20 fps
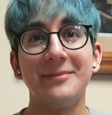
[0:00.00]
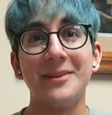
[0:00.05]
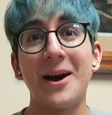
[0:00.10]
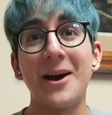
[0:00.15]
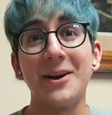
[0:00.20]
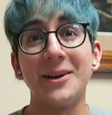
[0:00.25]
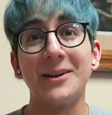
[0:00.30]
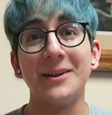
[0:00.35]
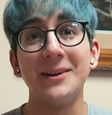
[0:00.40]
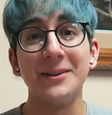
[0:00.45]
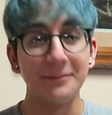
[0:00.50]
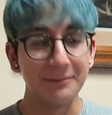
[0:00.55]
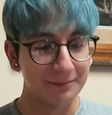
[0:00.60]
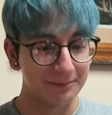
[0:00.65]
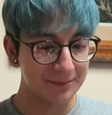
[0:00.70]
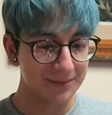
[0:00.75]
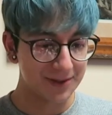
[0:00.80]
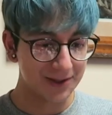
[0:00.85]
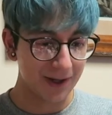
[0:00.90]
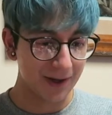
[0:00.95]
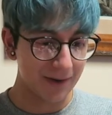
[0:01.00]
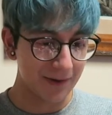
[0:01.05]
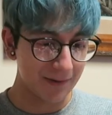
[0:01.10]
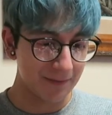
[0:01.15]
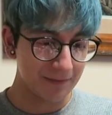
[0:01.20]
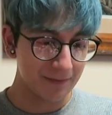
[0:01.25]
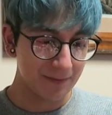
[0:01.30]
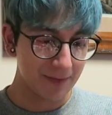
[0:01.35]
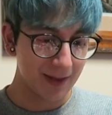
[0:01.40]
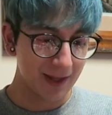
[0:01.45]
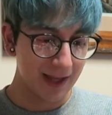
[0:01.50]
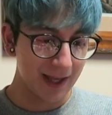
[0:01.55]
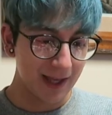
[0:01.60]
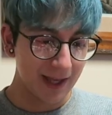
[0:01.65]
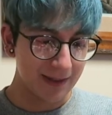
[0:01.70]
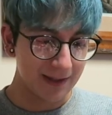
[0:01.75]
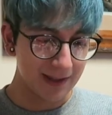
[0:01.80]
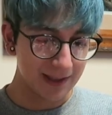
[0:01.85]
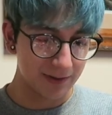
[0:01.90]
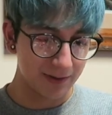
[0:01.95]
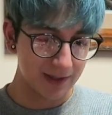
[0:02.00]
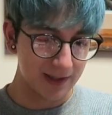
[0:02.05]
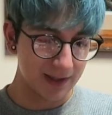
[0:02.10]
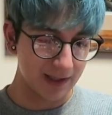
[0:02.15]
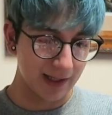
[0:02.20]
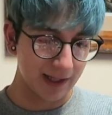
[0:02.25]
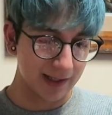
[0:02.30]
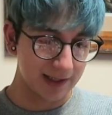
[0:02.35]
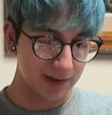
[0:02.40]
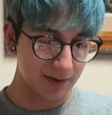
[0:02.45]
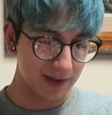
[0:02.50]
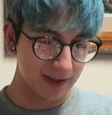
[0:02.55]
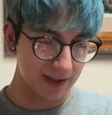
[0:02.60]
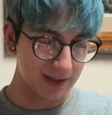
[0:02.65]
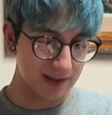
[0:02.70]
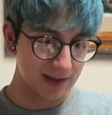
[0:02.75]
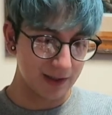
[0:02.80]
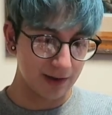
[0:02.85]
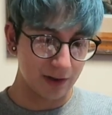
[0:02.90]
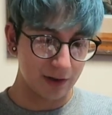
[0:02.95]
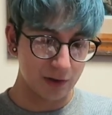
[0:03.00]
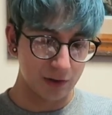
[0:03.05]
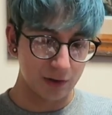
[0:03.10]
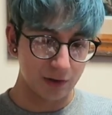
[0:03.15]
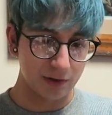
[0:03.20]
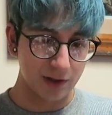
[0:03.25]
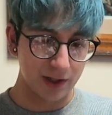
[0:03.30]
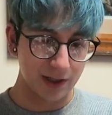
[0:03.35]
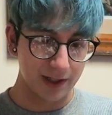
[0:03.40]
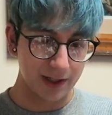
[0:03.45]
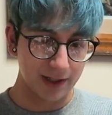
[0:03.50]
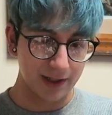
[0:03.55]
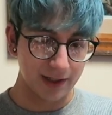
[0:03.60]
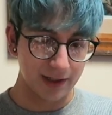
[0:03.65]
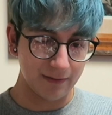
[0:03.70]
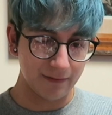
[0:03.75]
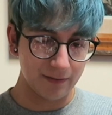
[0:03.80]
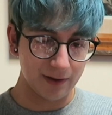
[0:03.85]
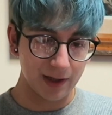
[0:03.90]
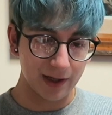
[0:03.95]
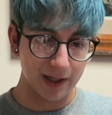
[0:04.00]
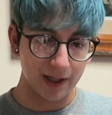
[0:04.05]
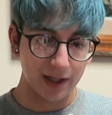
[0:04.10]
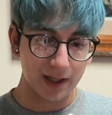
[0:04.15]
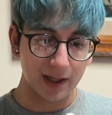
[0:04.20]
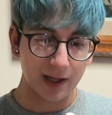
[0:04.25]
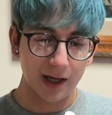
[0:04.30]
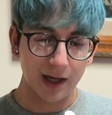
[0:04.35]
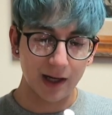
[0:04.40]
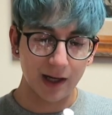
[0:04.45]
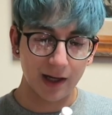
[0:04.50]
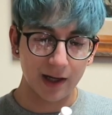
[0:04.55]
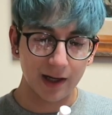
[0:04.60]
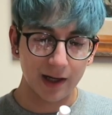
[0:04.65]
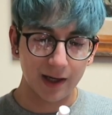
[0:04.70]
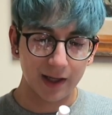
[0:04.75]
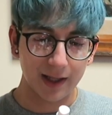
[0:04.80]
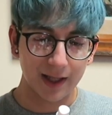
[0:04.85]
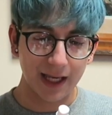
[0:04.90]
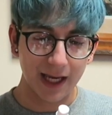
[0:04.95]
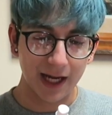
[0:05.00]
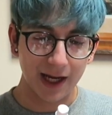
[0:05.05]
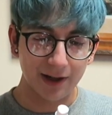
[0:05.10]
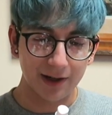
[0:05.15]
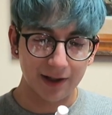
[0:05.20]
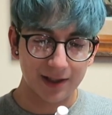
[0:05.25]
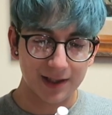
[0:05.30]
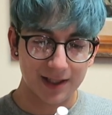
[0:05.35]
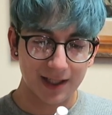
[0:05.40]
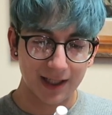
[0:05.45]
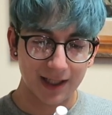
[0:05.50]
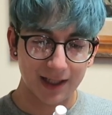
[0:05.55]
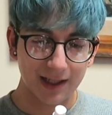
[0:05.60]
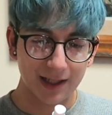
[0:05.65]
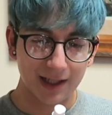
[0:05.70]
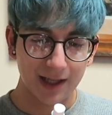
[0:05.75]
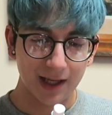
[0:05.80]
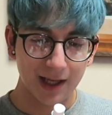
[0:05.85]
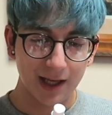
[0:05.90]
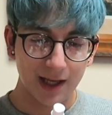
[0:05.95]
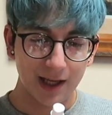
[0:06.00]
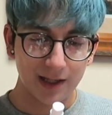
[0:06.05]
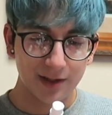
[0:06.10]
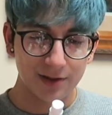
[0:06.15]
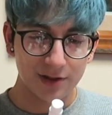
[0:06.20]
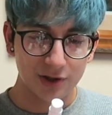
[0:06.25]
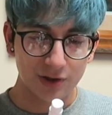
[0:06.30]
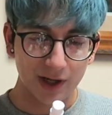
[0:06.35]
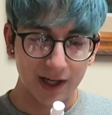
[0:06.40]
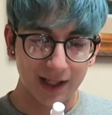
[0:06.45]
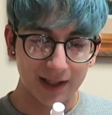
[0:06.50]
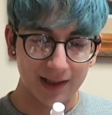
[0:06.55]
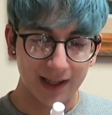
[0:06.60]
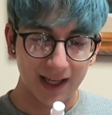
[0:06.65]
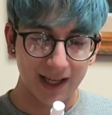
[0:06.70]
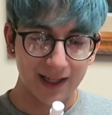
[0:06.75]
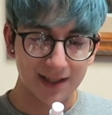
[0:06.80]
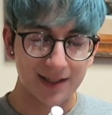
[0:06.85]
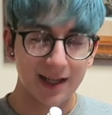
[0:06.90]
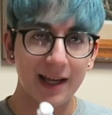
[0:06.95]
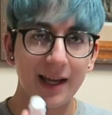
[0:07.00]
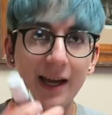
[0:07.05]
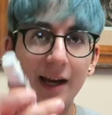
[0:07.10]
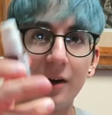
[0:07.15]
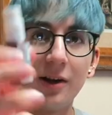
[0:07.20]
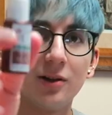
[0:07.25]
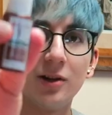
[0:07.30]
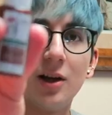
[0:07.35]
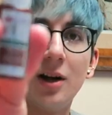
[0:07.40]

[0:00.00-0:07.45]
not good. So this one's the next one. It's the Chloron Keratin Strength Anti-Hair